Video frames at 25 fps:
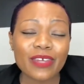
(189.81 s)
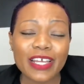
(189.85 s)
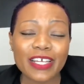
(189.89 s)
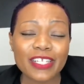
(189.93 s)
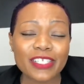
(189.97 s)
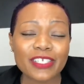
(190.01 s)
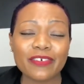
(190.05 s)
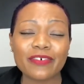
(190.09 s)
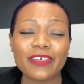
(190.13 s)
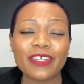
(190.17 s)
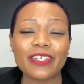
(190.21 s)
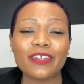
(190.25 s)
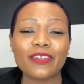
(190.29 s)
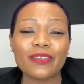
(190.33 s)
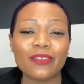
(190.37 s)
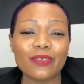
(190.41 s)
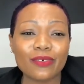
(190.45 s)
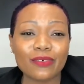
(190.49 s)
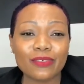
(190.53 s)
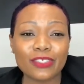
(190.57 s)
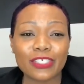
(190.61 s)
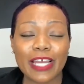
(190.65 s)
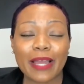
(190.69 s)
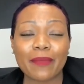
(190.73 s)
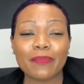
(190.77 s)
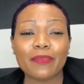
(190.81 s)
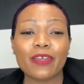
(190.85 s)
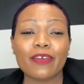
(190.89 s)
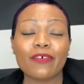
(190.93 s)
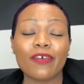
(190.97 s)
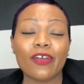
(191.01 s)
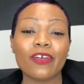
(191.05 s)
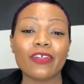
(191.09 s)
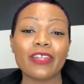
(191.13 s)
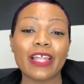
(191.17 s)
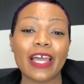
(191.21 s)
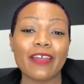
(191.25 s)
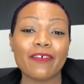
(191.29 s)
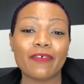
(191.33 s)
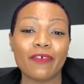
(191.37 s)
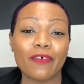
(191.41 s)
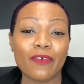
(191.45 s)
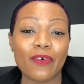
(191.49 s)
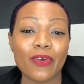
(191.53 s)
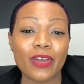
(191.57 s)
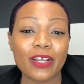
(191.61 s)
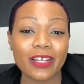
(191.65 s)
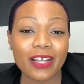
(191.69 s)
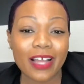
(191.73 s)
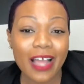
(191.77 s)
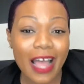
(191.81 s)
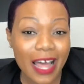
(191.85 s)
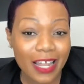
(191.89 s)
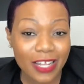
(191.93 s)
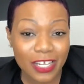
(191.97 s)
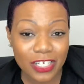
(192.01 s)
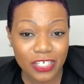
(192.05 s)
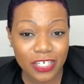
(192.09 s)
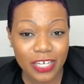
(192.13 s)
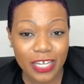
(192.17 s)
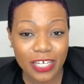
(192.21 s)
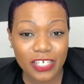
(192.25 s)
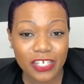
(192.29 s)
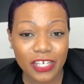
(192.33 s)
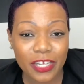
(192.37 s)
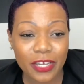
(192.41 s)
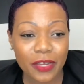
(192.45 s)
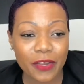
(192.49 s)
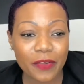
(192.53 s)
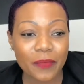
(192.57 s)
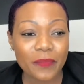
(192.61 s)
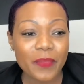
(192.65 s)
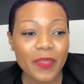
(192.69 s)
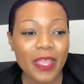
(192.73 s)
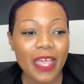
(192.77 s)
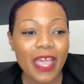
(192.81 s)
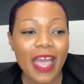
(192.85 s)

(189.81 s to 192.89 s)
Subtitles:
entering a new chapter of her life of going to college next year.